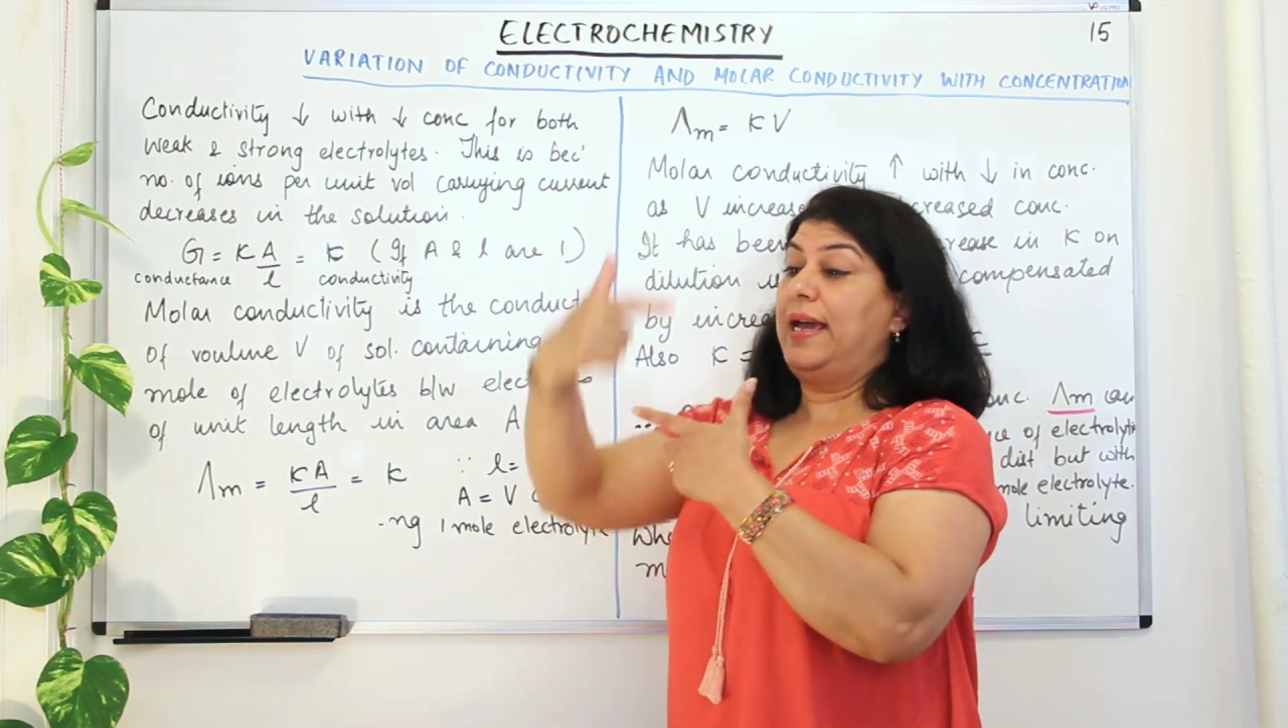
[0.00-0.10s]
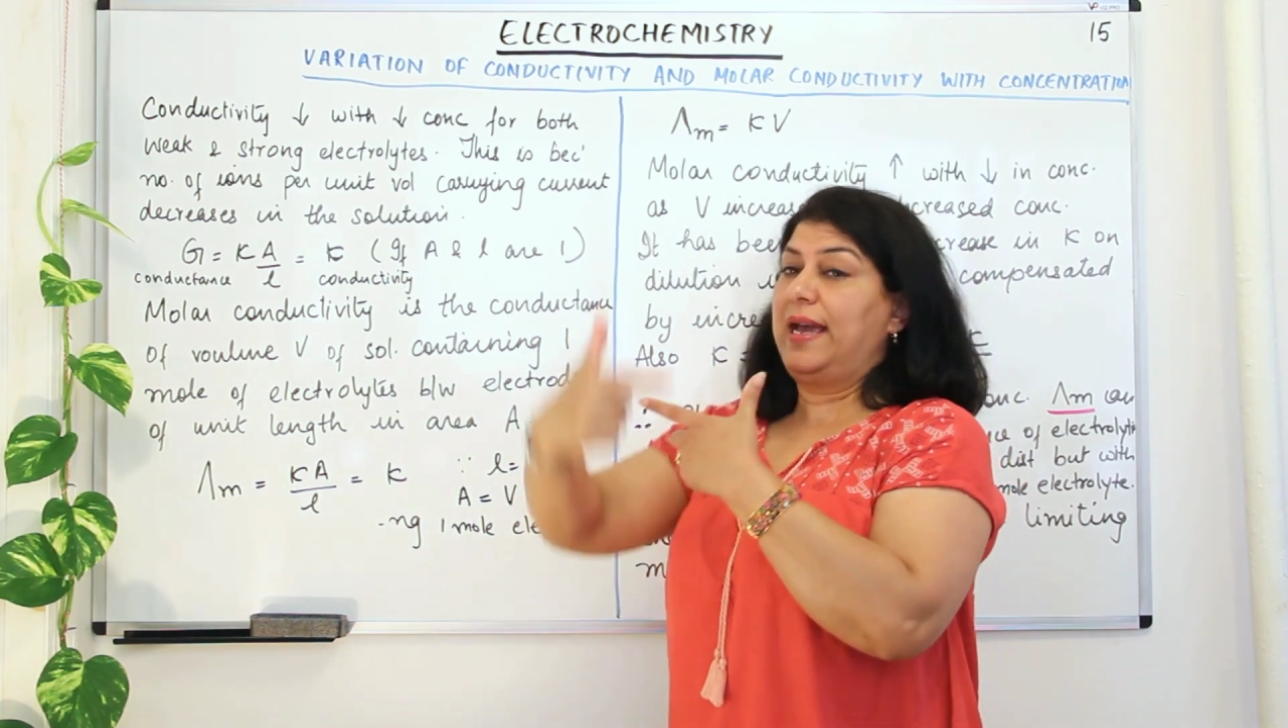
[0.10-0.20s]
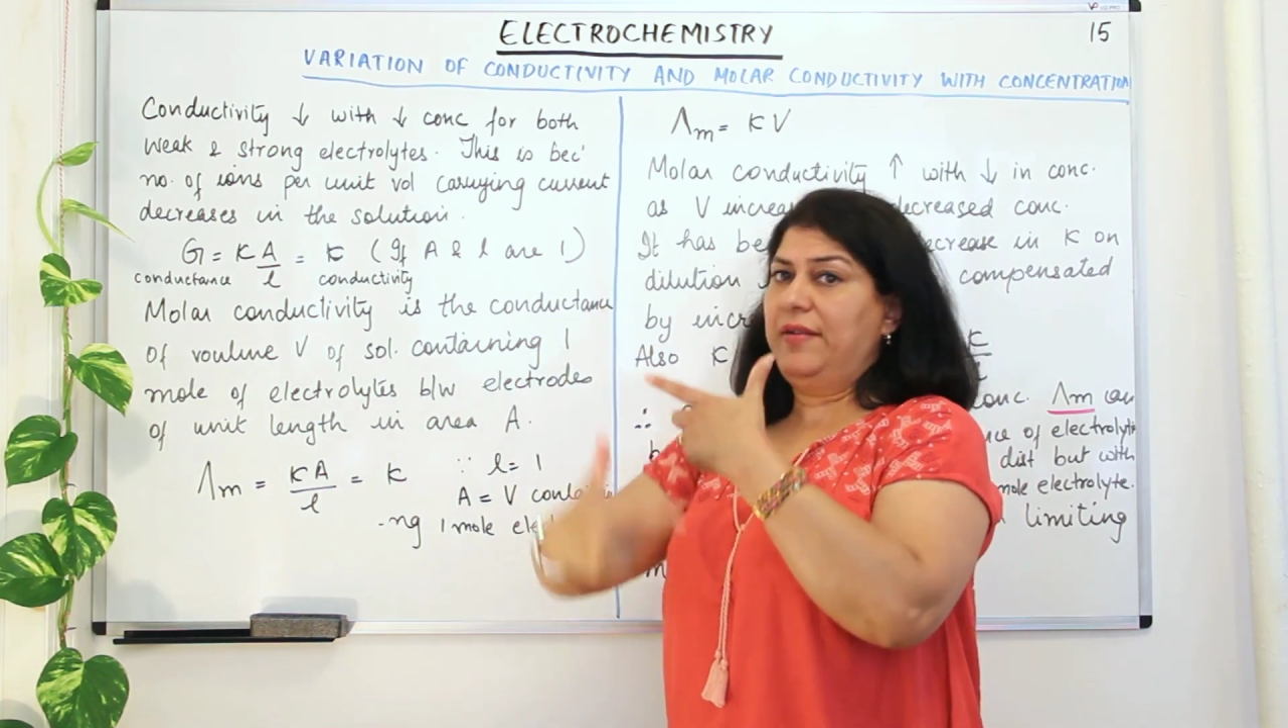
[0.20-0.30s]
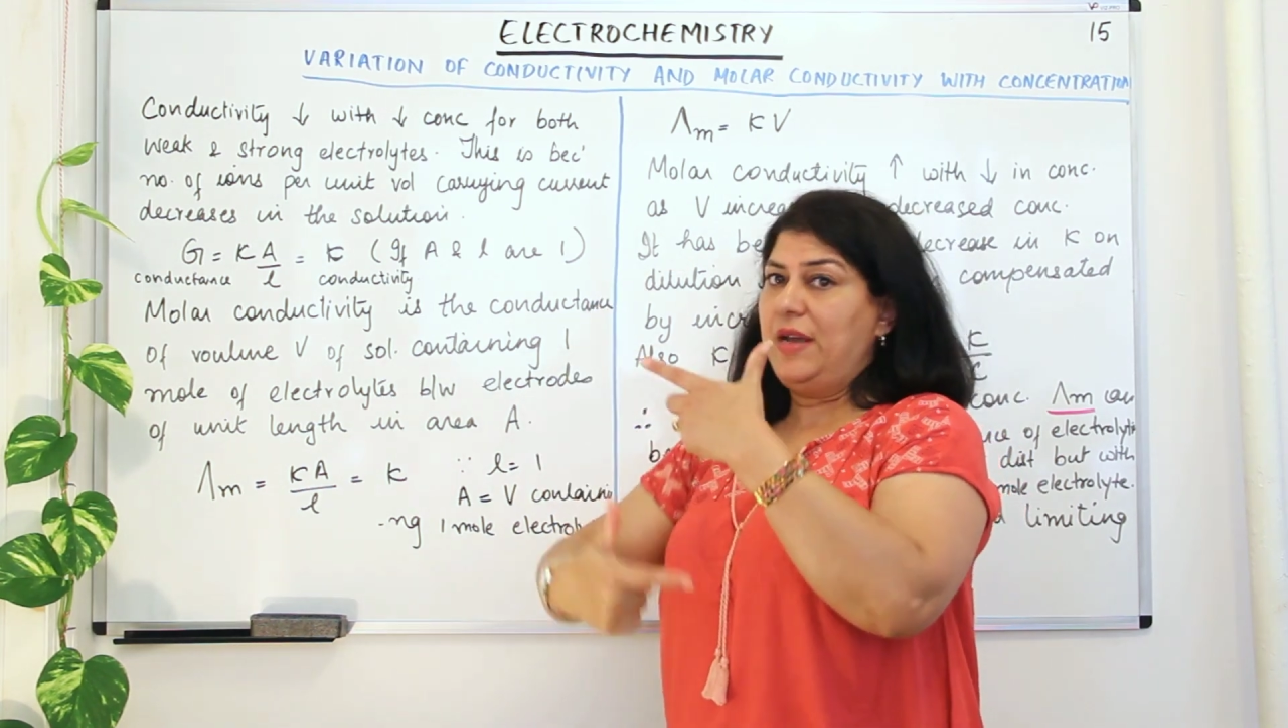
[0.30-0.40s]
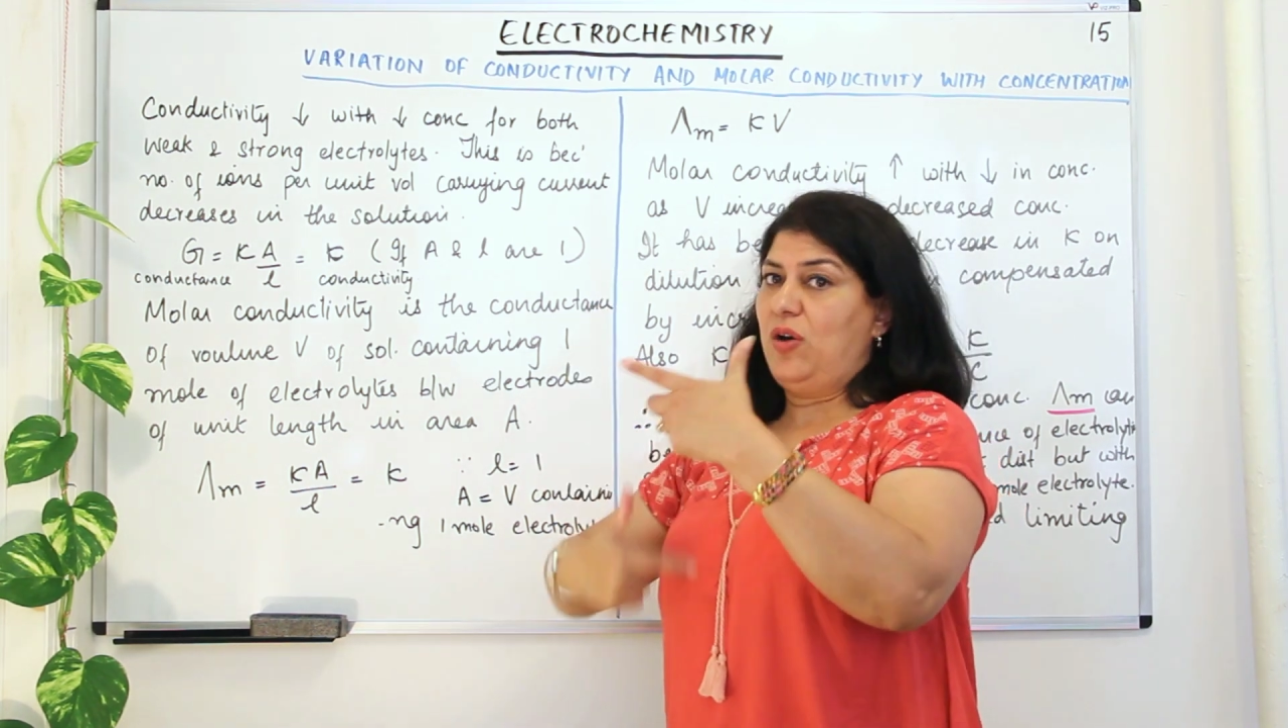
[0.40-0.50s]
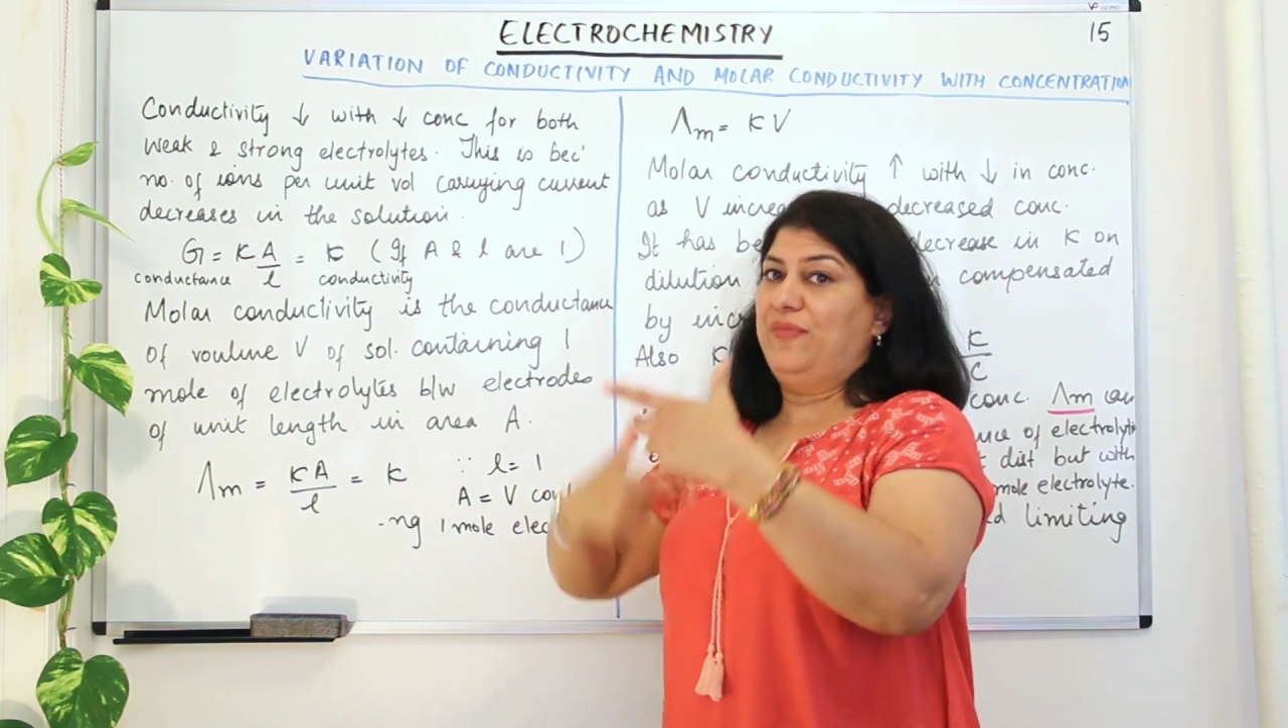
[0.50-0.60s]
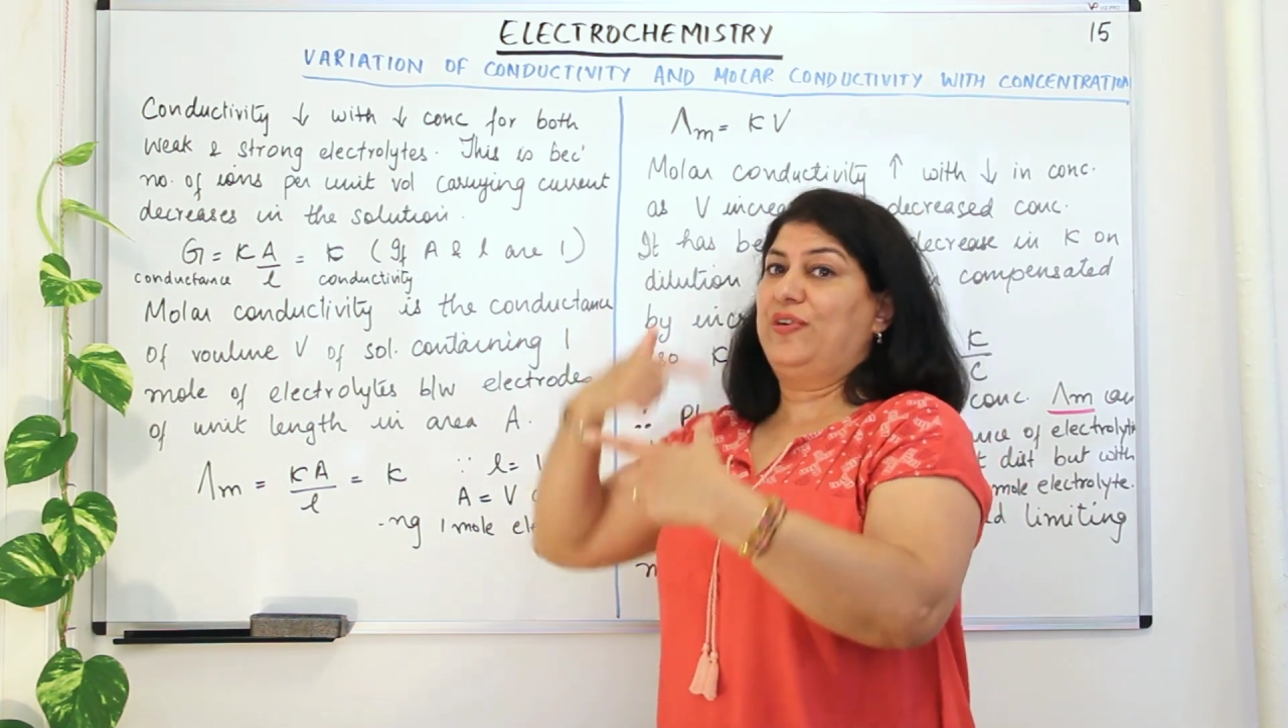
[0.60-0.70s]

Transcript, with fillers: area of